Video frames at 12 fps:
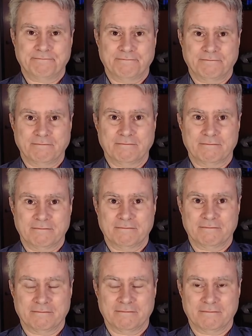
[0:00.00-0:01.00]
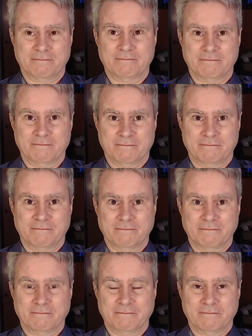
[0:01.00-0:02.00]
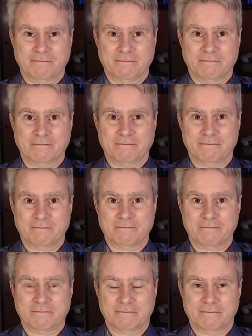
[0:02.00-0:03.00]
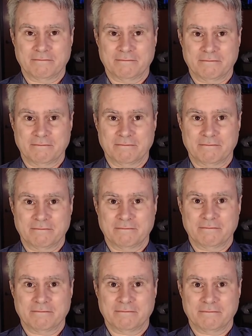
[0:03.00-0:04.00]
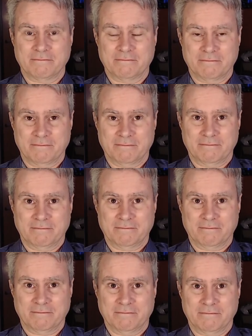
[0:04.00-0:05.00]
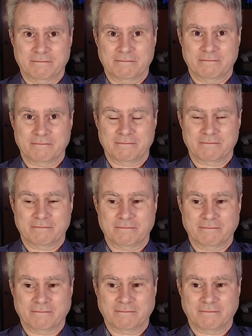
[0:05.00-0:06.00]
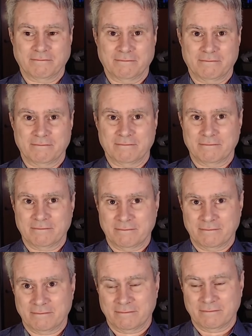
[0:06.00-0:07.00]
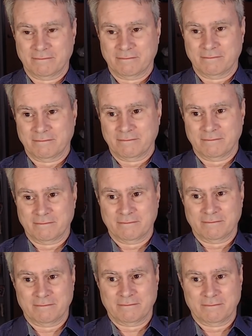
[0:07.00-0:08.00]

The person shown says nothing.